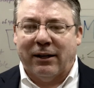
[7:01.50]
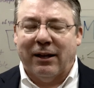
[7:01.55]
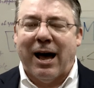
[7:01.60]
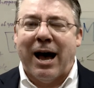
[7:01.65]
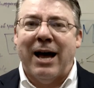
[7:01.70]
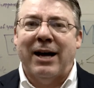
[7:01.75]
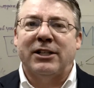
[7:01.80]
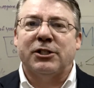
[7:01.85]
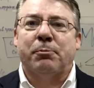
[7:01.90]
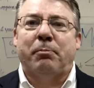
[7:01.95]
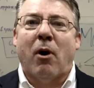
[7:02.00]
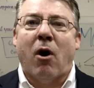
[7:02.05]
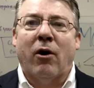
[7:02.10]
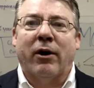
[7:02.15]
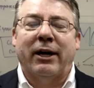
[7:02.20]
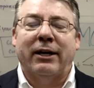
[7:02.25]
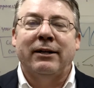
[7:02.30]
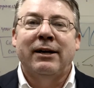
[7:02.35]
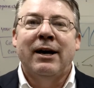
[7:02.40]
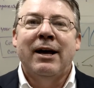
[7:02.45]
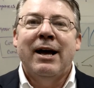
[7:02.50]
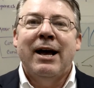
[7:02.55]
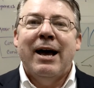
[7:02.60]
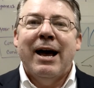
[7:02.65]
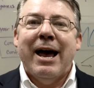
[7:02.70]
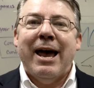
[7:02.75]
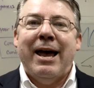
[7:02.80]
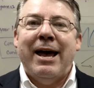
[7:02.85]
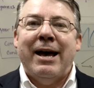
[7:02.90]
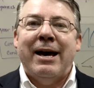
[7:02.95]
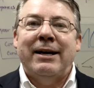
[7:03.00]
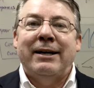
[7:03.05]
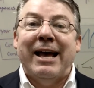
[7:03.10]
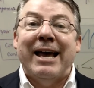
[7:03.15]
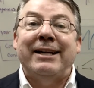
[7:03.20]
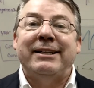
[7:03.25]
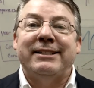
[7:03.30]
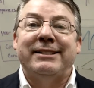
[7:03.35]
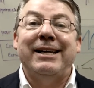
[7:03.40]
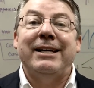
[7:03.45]
clients bought it. And
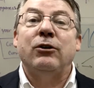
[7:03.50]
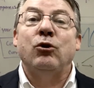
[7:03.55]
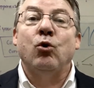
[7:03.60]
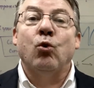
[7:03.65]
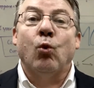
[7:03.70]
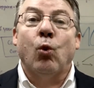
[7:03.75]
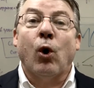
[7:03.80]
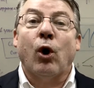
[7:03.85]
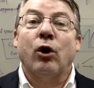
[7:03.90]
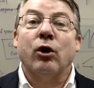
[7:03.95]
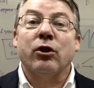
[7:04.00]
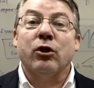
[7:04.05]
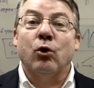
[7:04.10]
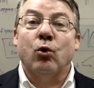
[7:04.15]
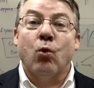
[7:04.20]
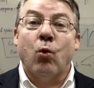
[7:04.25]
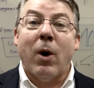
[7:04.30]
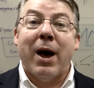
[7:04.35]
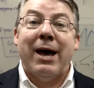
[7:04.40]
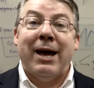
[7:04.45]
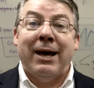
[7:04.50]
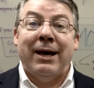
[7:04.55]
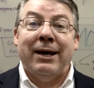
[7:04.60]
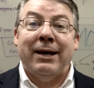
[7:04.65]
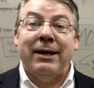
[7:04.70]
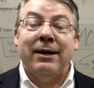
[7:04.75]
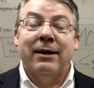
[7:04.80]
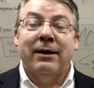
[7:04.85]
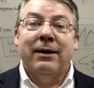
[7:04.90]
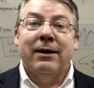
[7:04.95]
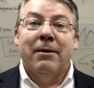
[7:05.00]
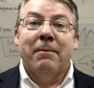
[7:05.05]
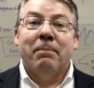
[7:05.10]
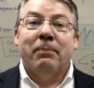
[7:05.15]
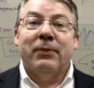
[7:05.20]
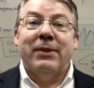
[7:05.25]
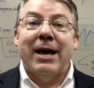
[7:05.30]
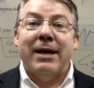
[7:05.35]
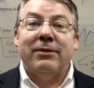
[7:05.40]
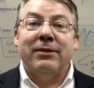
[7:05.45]
it didn't work the way
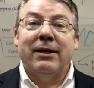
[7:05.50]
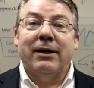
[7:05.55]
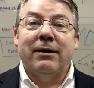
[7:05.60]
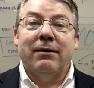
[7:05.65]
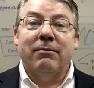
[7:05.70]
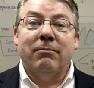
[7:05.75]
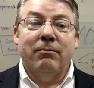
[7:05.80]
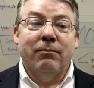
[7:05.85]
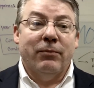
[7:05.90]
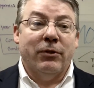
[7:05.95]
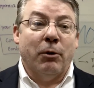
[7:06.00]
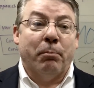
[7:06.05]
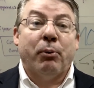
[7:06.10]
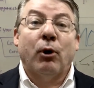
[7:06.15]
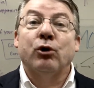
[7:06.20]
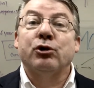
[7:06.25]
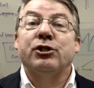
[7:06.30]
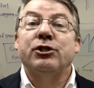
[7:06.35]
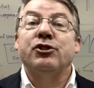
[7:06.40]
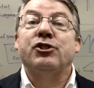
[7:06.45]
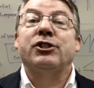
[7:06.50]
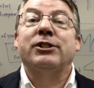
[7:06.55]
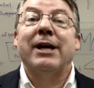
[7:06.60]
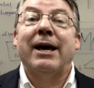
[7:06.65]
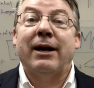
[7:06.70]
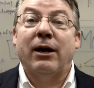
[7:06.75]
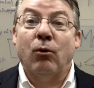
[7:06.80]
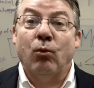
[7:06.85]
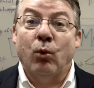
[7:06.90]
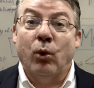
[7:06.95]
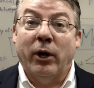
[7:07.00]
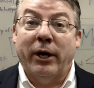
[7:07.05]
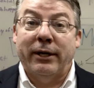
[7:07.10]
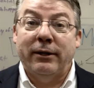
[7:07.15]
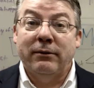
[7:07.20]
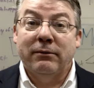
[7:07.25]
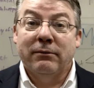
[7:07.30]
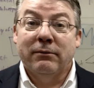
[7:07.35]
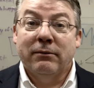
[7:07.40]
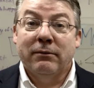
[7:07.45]
that the person said it would.
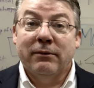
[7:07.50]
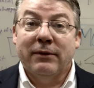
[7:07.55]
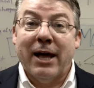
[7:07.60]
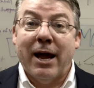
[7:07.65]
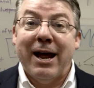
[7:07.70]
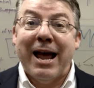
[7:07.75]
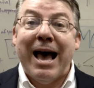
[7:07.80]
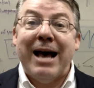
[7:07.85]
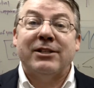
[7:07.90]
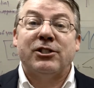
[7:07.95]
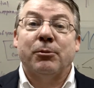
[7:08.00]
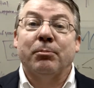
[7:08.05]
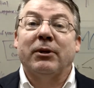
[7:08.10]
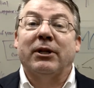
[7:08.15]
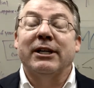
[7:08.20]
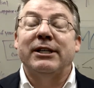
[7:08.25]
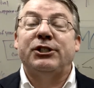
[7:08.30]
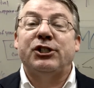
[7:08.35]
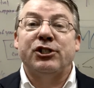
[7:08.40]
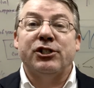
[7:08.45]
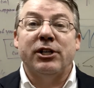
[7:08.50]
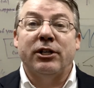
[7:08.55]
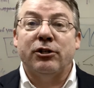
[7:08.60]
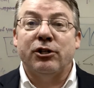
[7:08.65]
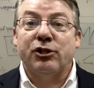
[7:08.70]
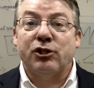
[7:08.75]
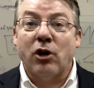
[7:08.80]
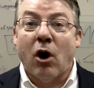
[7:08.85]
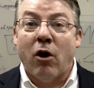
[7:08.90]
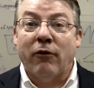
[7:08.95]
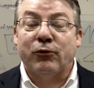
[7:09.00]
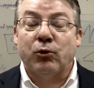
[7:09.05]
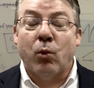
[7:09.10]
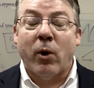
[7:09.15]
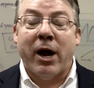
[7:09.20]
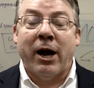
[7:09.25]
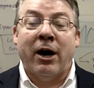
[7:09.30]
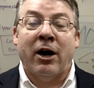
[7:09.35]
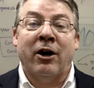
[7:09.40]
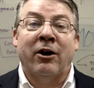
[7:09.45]
They had some glitches in the
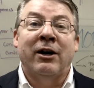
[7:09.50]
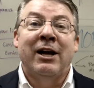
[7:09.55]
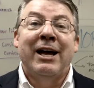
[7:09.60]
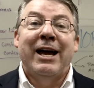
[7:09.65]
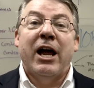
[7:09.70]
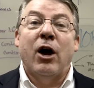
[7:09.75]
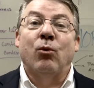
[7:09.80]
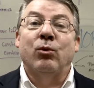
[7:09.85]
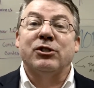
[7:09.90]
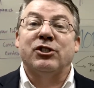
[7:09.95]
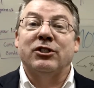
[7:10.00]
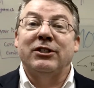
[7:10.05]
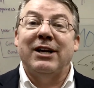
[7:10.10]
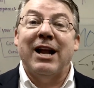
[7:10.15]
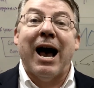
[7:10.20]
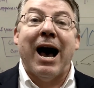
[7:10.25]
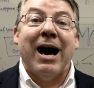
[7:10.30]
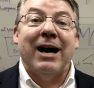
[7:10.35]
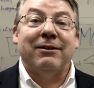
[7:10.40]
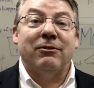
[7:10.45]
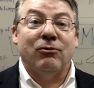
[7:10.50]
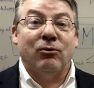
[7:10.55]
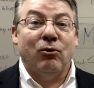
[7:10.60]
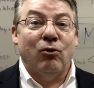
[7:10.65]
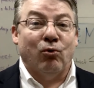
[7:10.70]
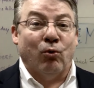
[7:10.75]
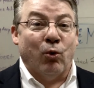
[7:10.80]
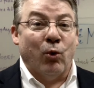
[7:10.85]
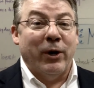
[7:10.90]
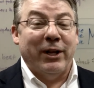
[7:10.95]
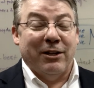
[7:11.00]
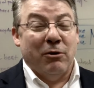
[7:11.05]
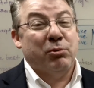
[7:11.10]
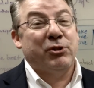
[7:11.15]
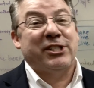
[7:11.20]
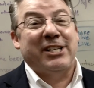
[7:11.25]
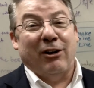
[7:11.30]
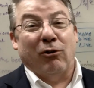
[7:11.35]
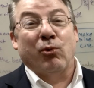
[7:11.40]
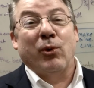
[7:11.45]
software. It was
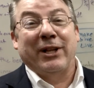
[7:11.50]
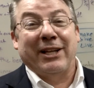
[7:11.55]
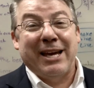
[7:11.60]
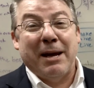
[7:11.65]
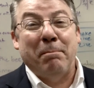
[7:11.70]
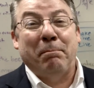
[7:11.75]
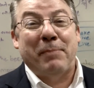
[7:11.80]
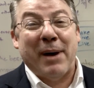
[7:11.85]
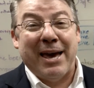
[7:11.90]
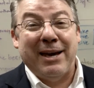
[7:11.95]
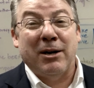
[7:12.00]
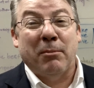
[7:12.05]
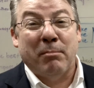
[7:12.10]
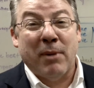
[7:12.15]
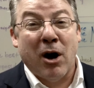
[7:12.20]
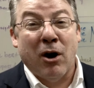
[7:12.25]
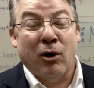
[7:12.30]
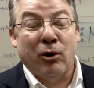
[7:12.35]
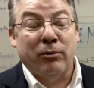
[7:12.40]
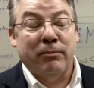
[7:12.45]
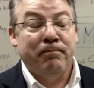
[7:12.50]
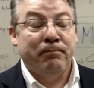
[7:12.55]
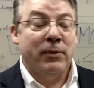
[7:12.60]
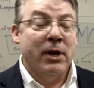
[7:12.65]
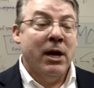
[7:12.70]
still really in beta mode.